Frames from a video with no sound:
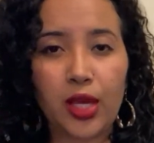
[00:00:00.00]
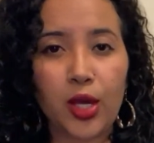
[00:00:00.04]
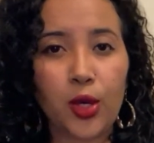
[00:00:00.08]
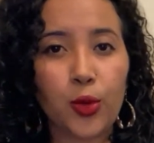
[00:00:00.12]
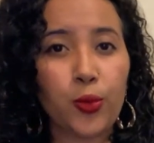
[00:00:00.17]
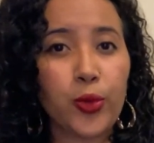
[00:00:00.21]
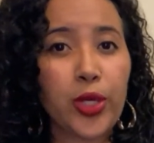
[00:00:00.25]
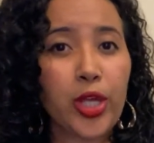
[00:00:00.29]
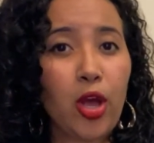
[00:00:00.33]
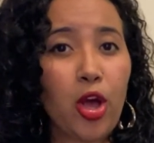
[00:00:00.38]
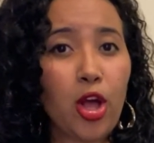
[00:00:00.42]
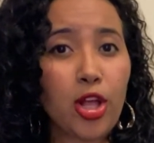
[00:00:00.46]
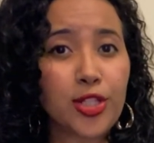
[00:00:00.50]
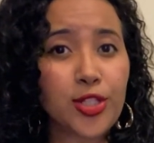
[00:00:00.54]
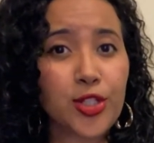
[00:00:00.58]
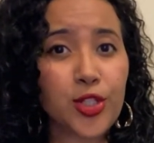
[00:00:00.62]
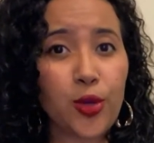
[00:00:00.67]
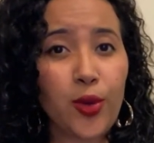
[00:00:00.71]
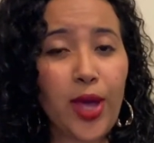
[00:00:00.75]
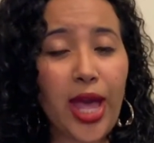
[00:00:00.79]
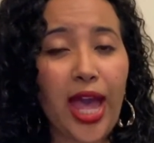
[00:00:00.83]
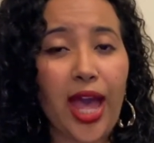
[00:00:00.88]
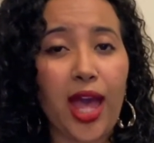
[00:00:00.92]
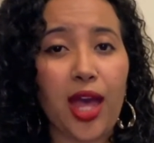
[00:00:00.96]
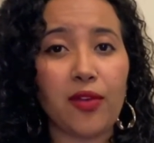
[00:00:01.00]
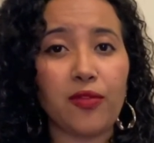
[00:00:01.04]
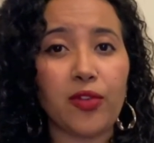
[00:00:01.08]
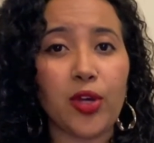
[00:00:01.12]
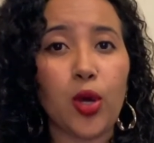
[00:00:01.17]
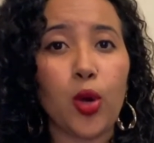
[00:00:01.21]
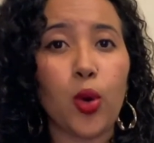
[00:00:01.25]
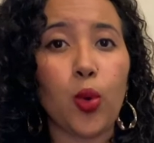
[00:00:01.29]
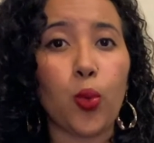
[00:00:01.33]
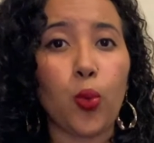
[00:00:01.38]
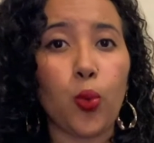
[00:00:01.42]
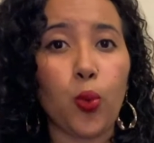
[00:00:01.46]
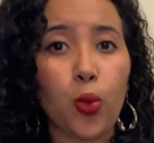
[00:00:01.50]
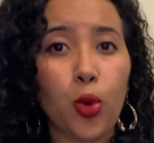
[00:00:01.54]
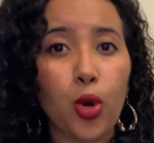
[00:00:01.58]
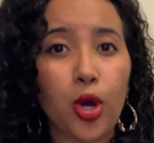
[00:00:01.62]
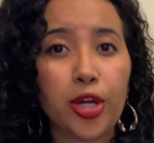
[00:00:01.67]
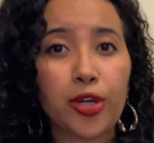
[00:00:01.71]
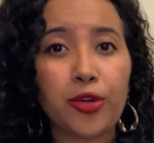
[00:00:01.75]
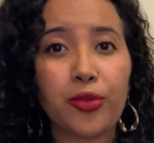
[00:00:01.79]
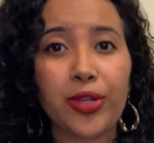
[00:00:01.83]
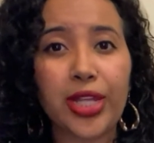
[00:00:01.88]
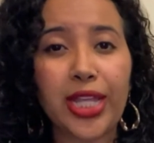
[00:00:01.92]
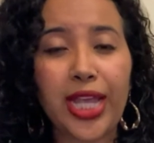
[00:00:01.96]
We also have
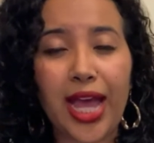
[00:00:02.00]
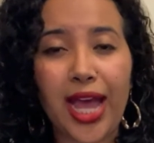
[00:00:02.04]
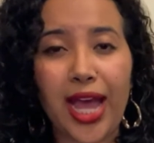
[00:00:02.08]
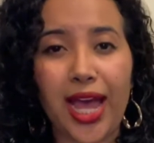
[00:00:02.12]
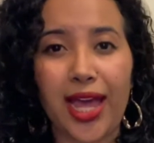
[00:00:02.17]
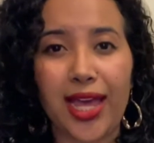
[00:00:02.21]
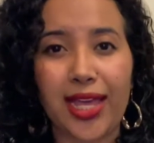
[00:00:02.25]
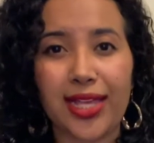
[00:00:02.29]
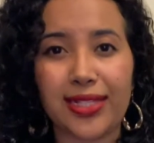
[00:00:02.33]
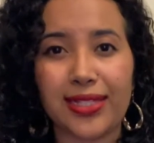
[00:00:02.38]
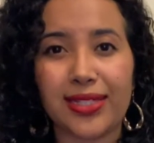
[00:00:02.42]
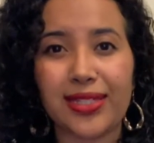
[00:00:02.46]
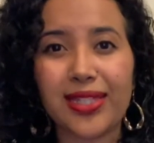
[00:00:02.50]
watery eyes.